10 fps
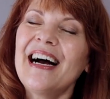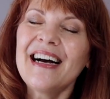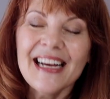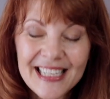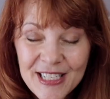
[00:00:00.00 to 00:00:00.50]

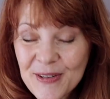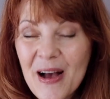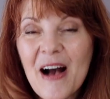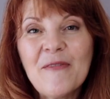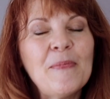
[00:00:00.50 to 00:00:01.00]
I do
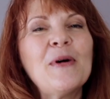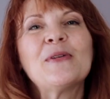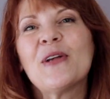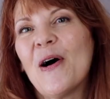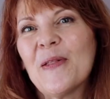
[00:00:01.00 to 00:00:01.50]
have a
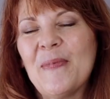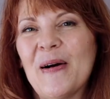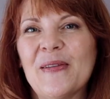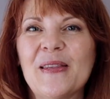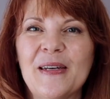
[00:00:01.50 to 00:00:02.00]
post all
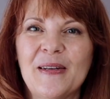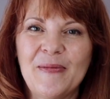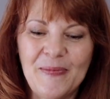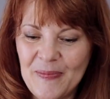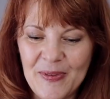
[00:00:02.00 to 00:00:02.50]
about
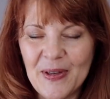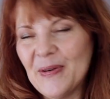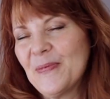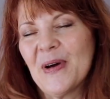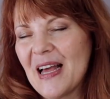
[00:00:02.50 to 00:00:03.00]

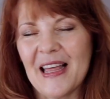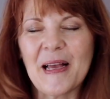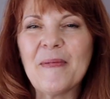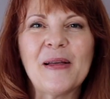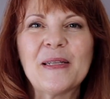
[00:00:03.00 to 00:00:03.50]
what I
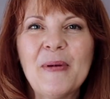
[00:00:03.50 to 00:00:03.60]
like about this